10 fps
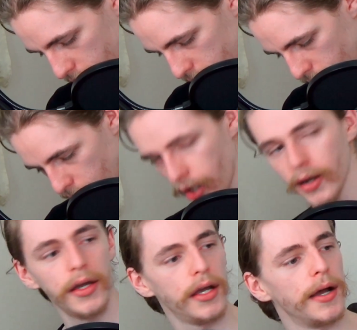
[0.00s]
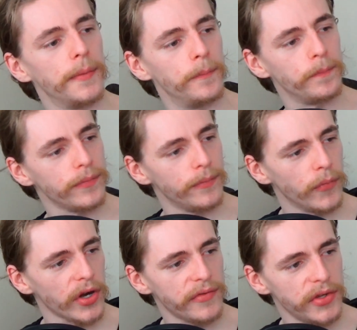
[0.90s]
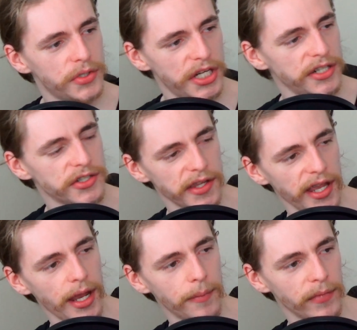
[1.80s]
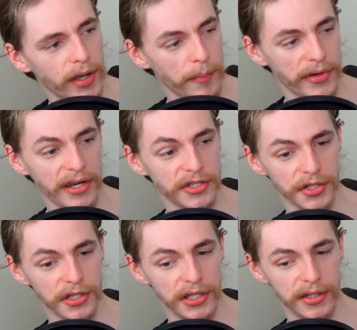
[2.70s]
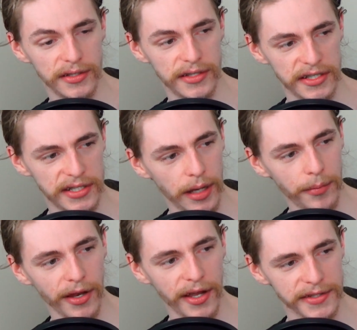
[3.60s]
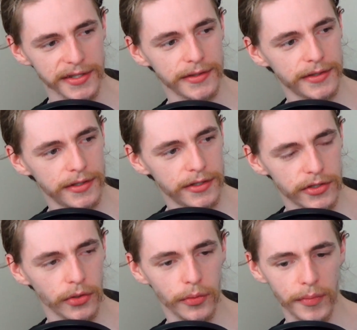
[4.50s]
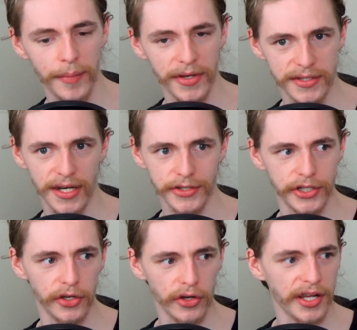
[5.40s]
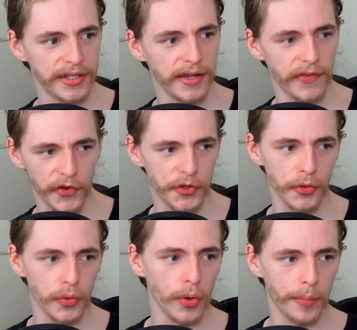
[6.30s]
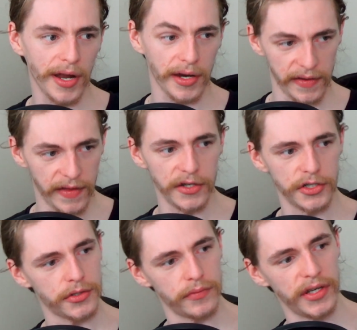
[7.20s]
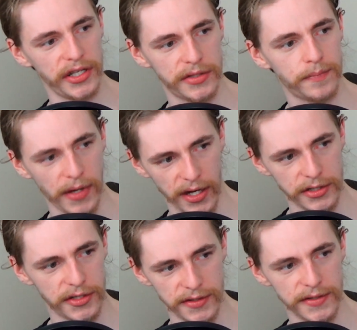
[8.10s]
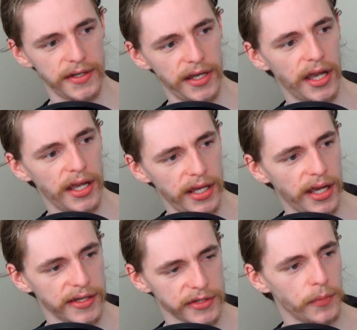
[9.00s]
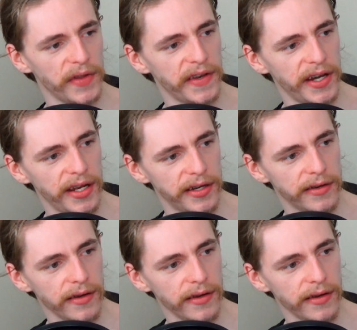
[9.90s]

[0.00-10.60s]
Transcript: hit the wire. Whatever you change in the game can potentially destabilize it. So maybe it's actually a good idea that they do go back and then just release patches as and when they're needed.